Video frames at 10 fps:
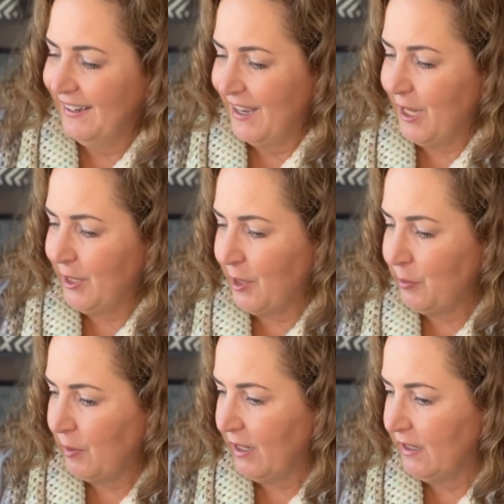another
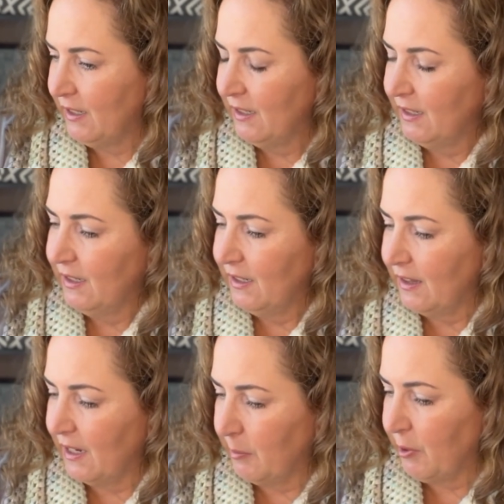one
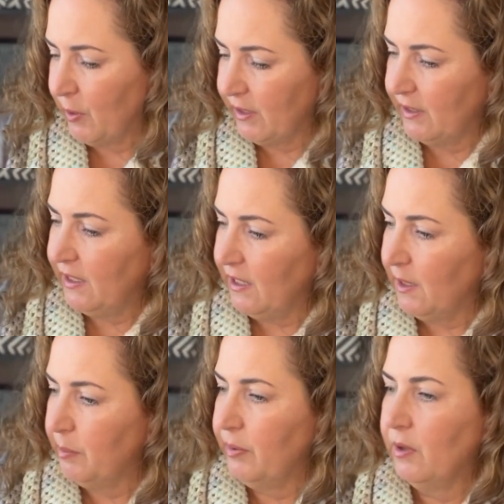that I'm going to
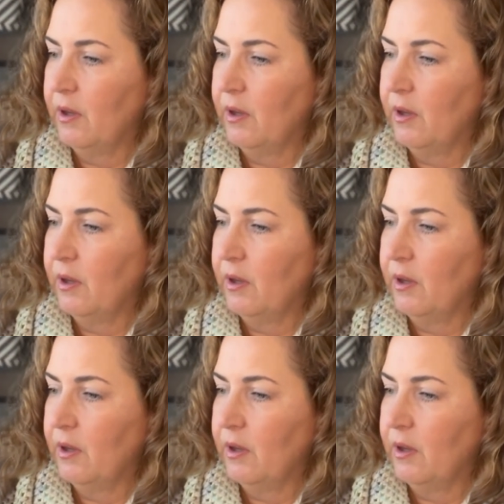keep